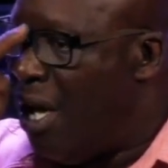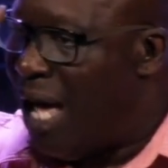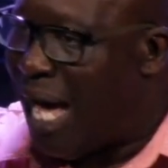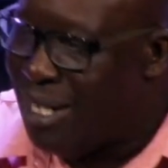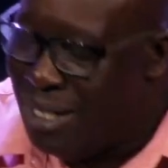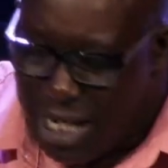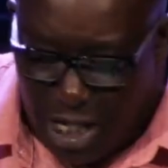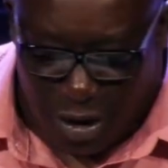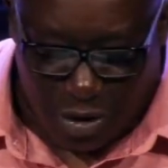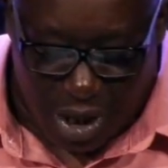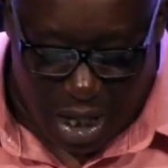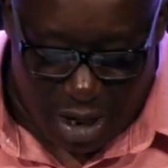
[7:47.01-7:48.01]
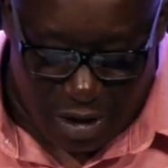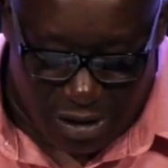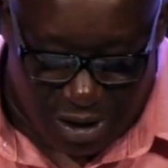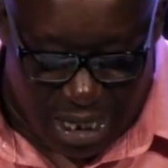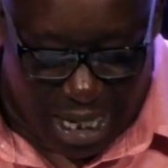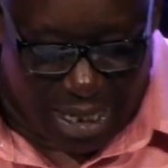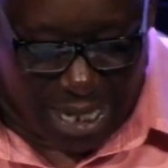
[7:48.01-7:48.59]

I need you to understand